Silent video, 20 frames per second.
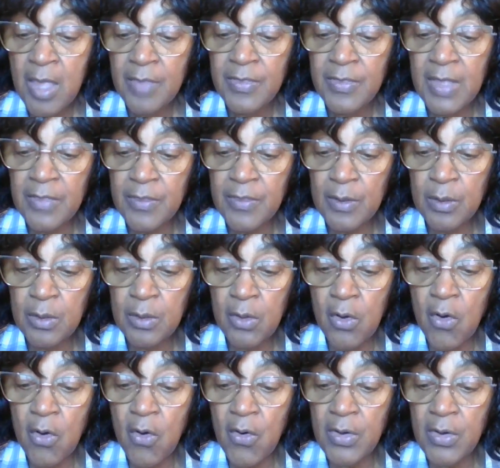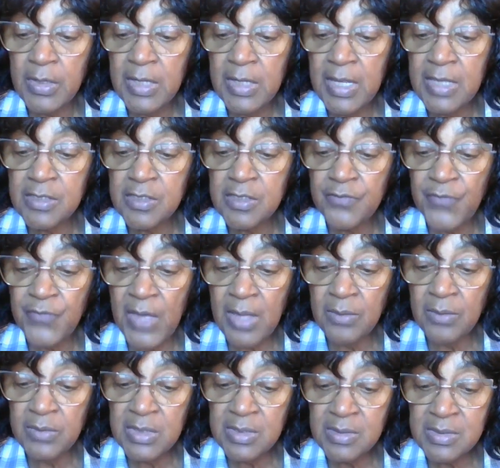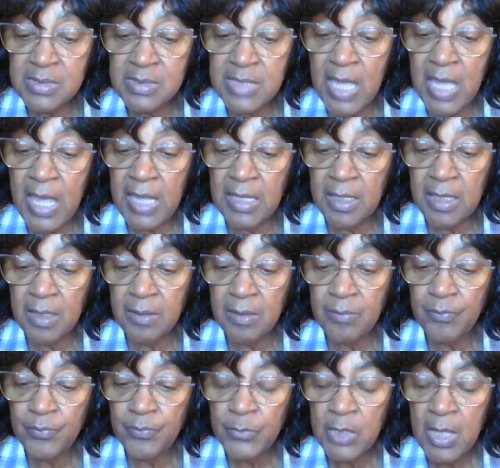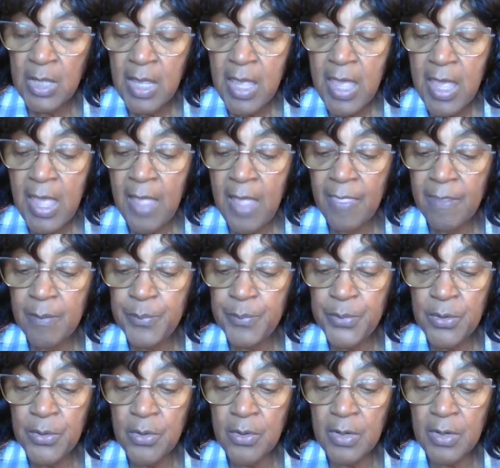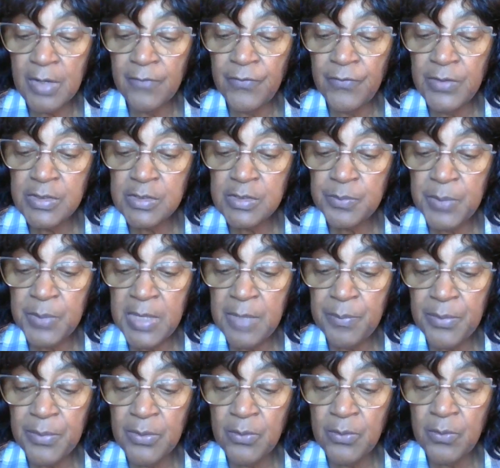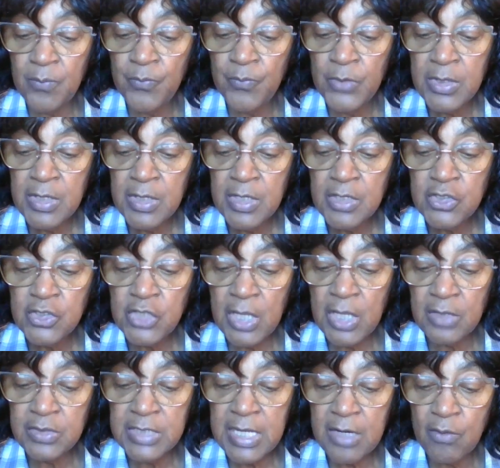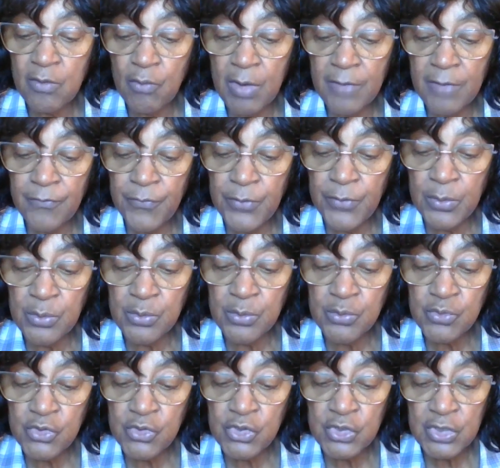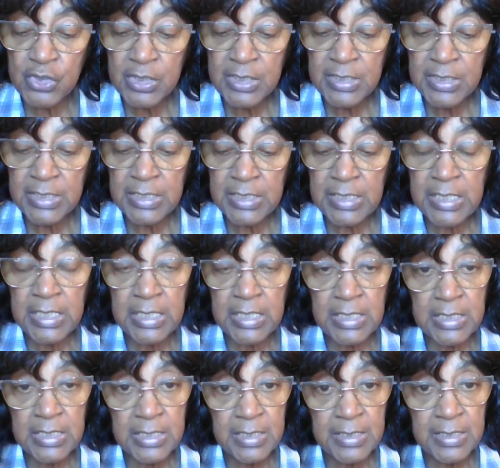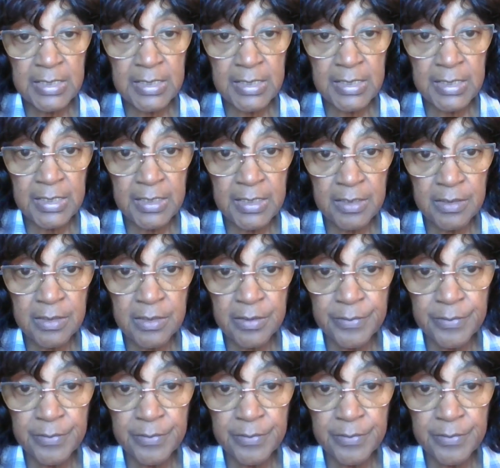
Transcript: That the Lord has founded Zion, and the poor of his people shall take refuge in it.